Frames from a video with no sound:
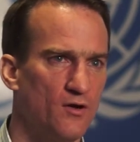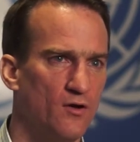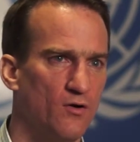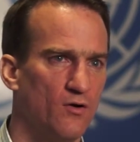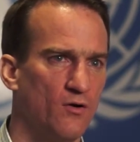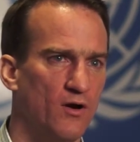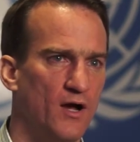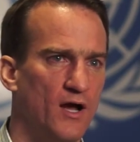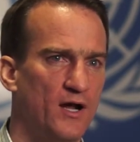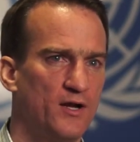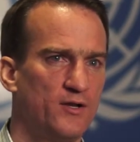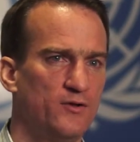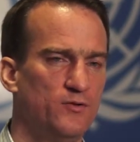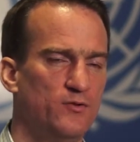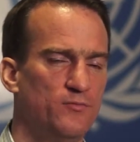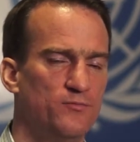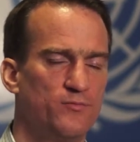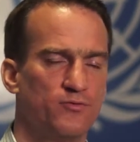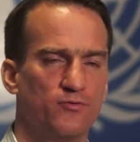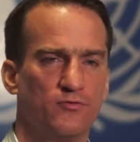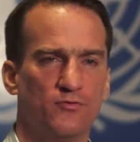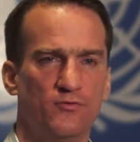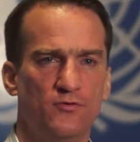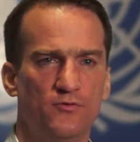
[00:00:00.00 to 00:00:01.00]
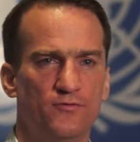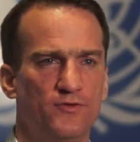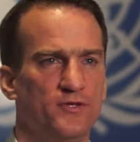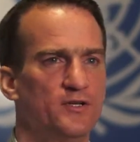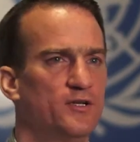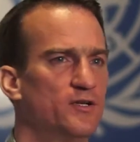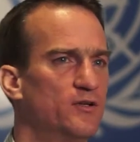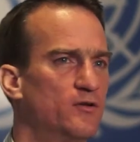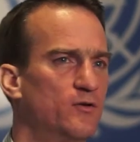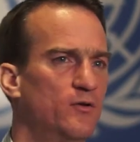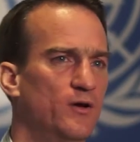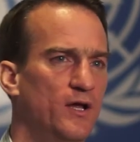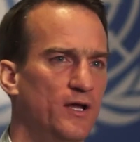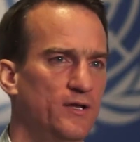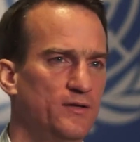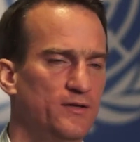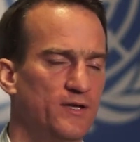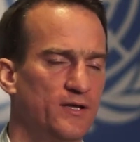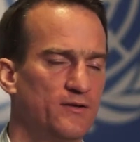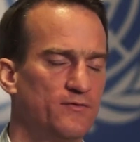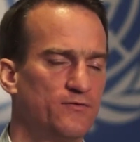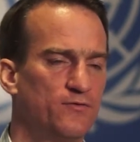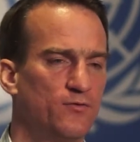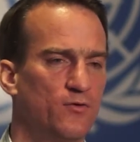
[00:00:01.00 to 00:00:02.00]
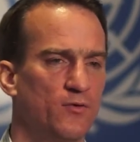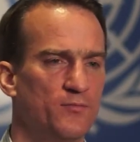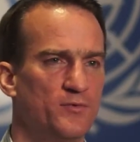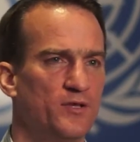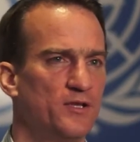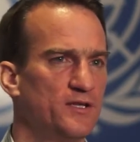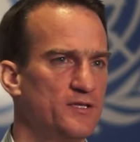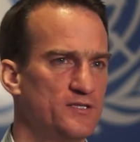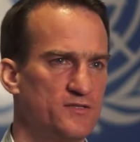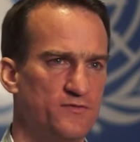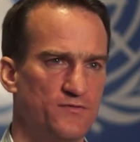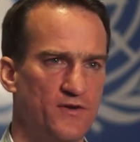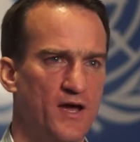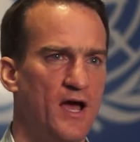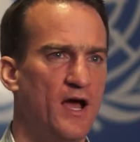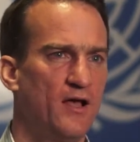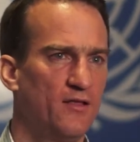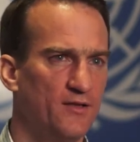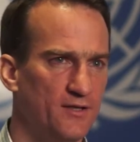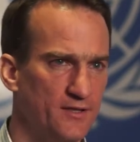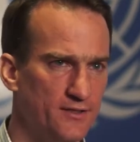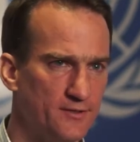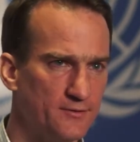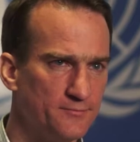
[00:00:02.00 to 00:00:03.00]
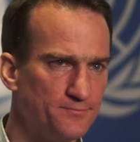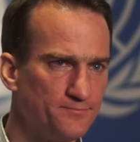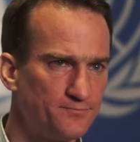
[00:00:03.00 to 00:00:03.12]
or how do you prove that a formula is valid.